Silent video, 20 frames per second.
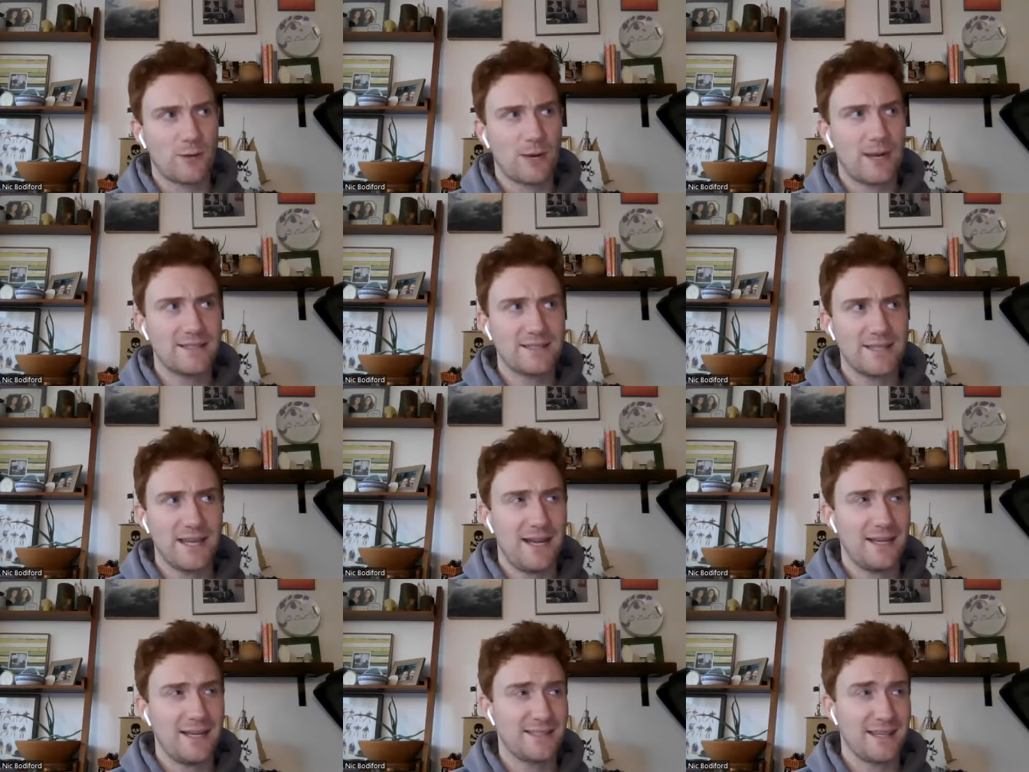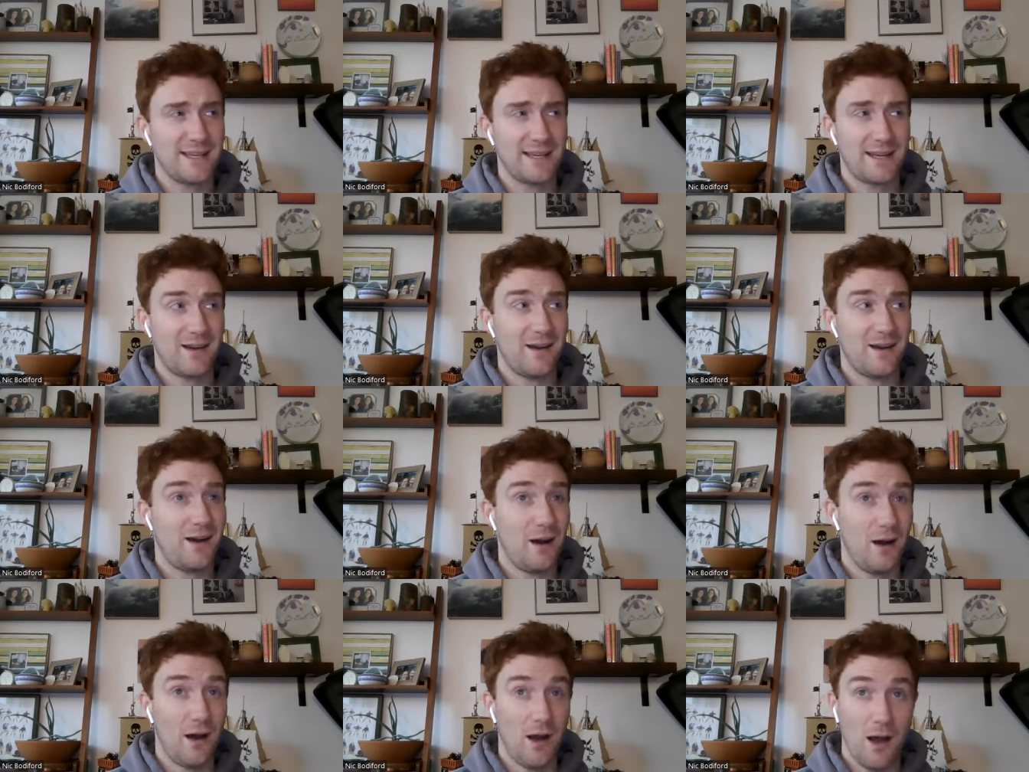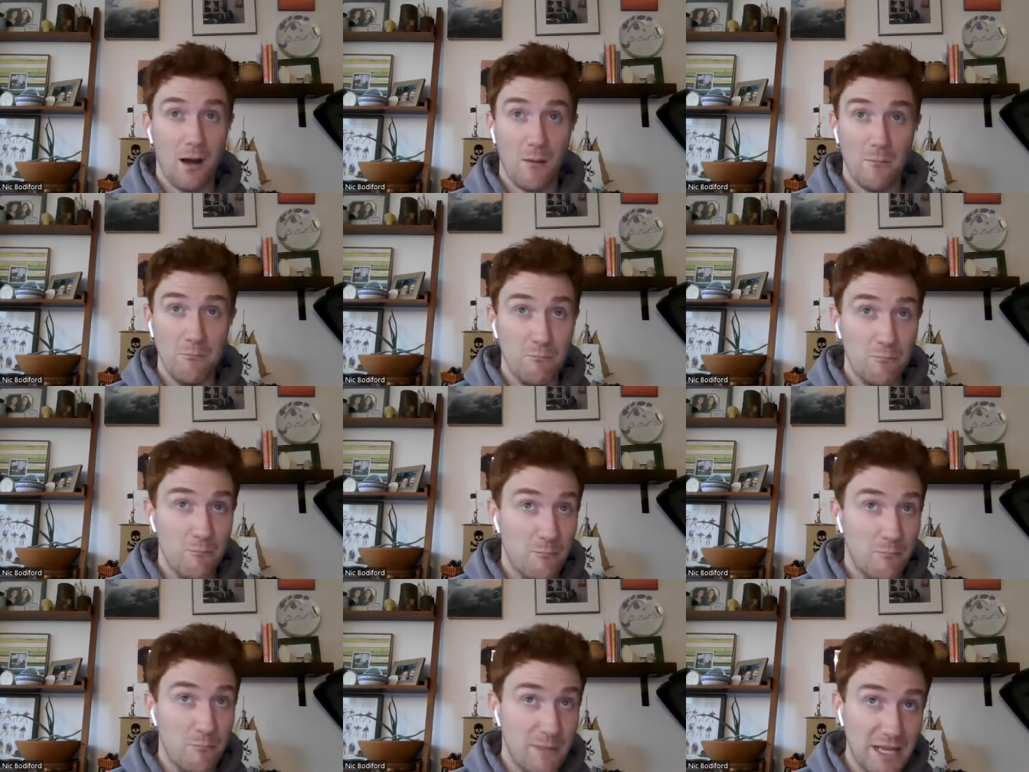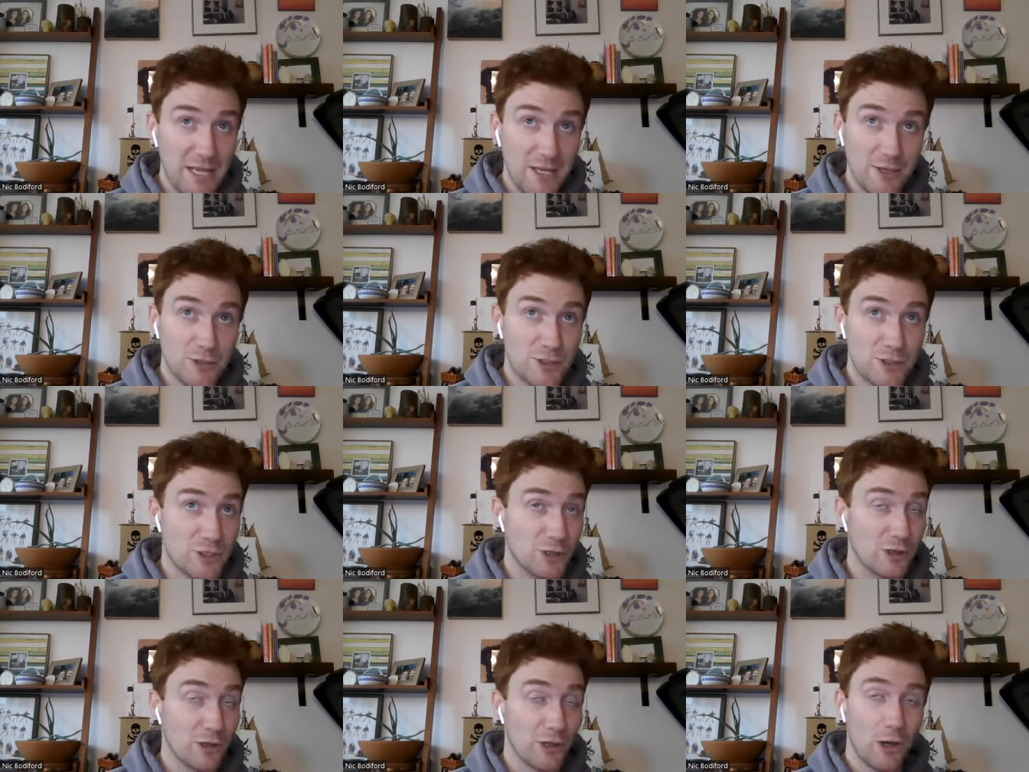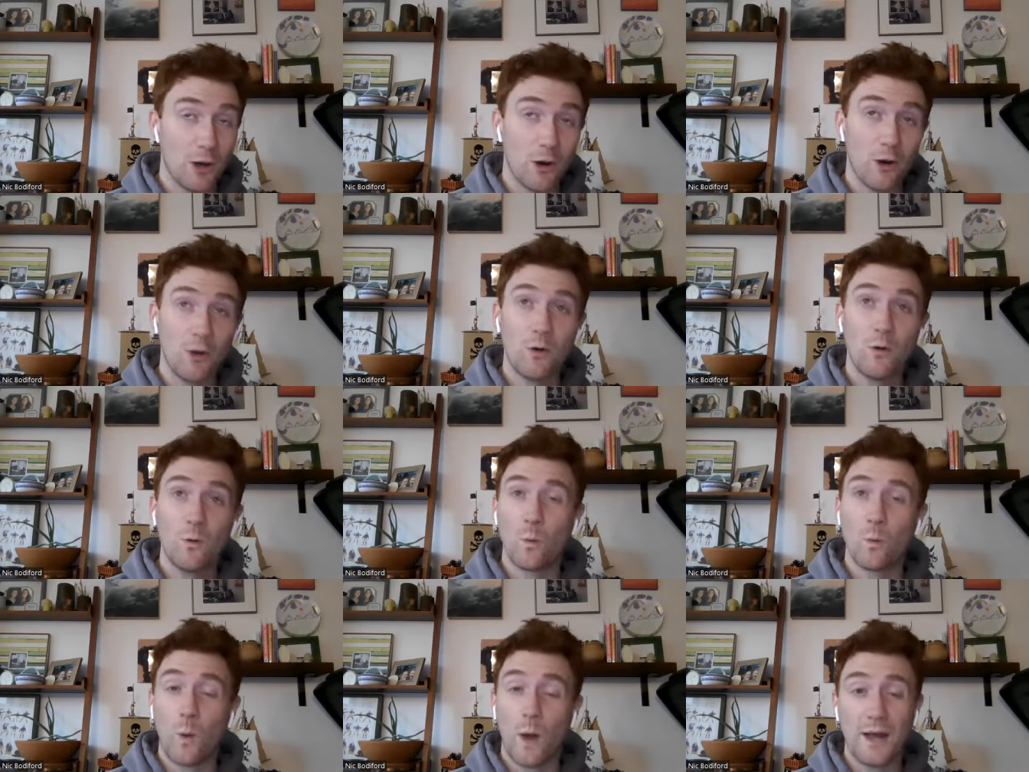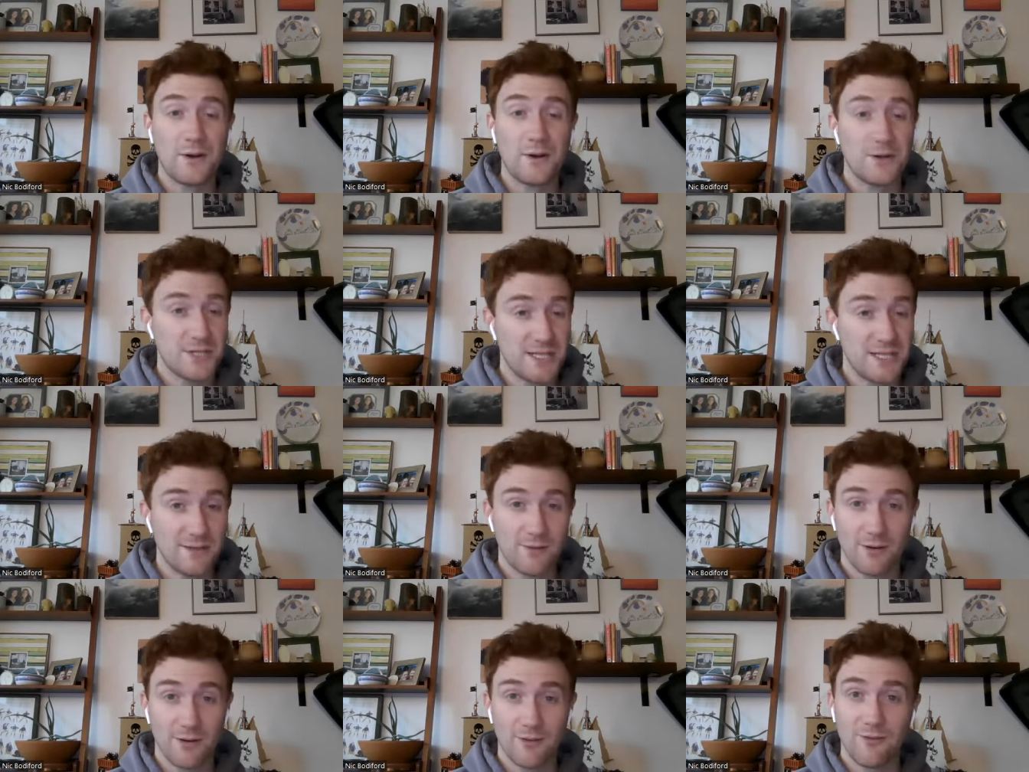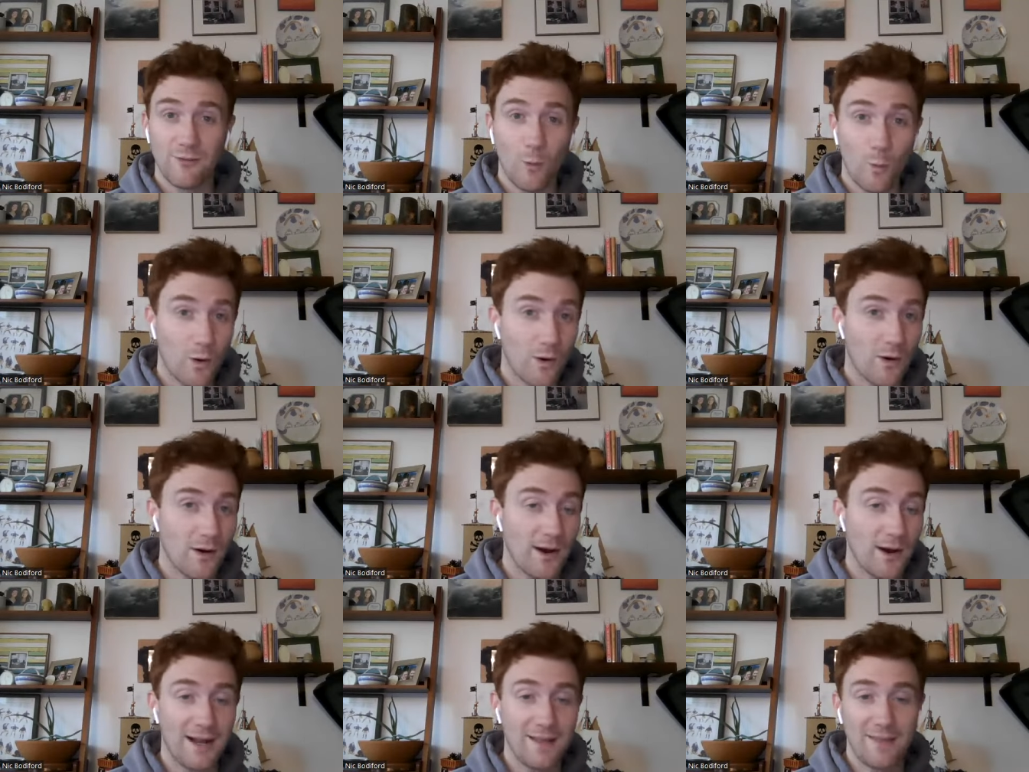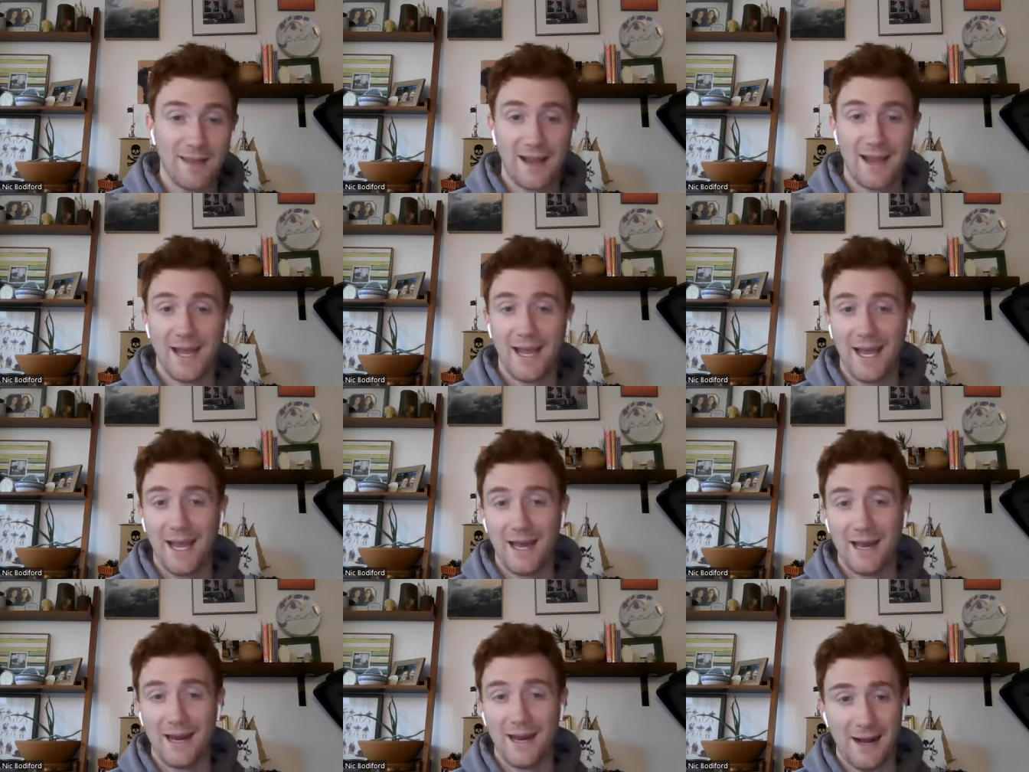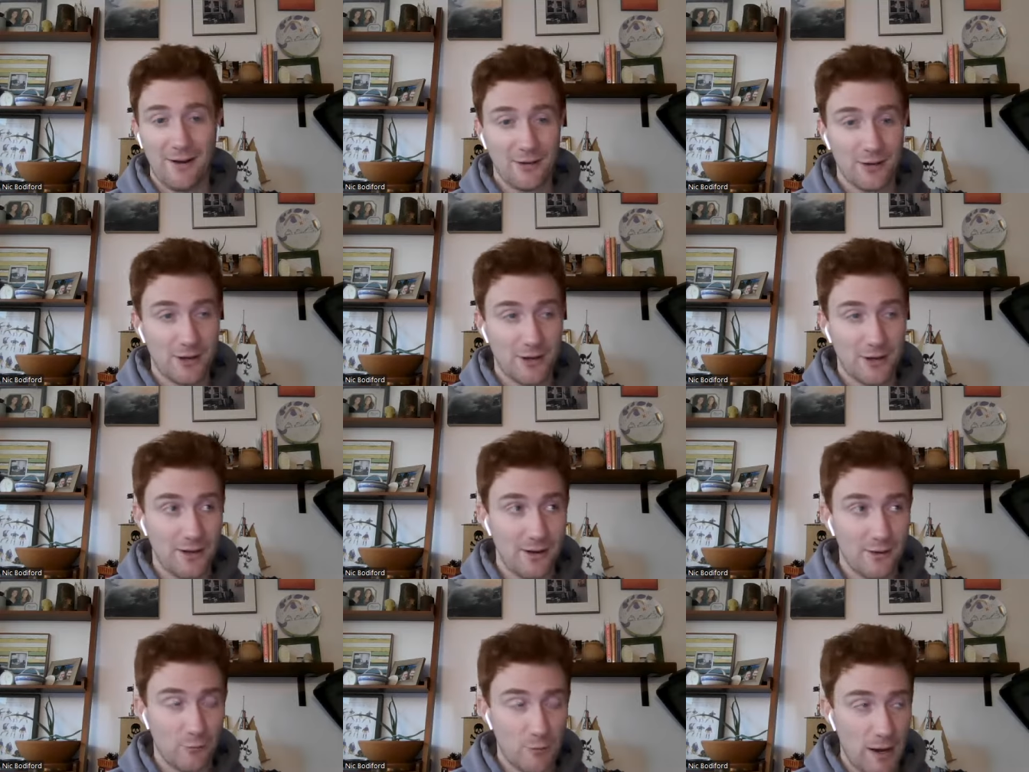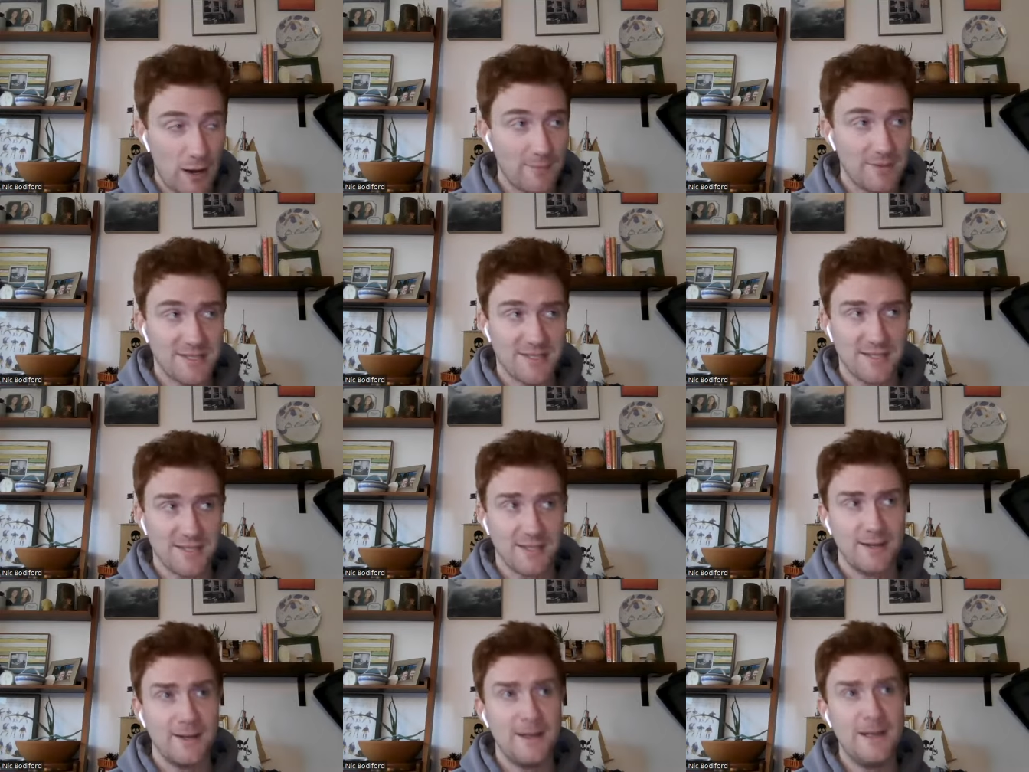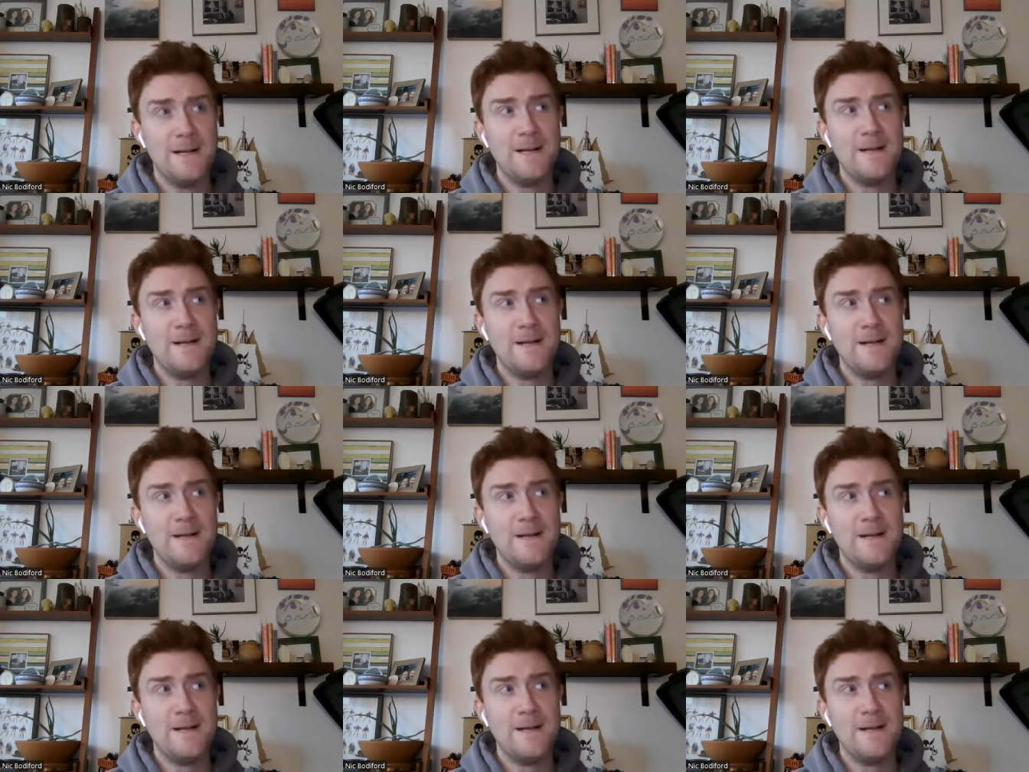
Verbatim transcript: ranked as like a mid to low wide receiver four, and I think I had Allen Robinson